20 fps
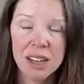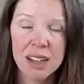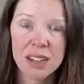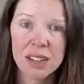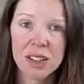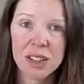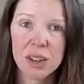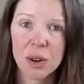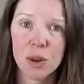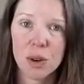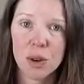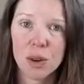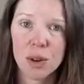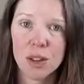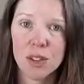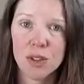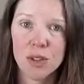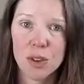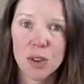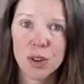So
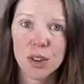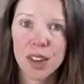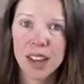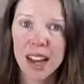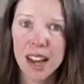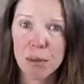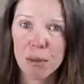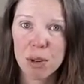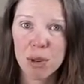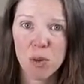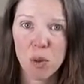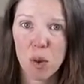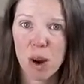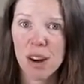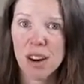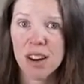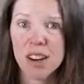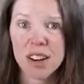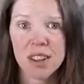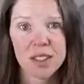if you're in the habit of
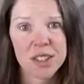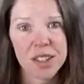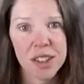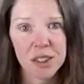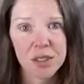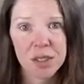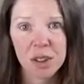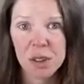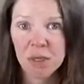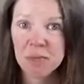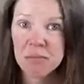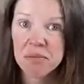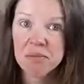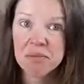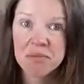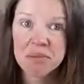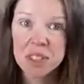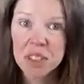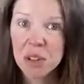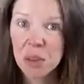wearing your cell phone,
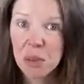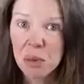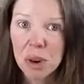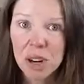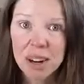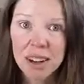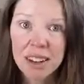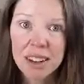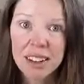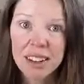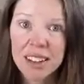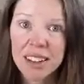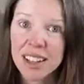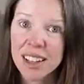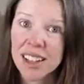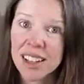don't wear it.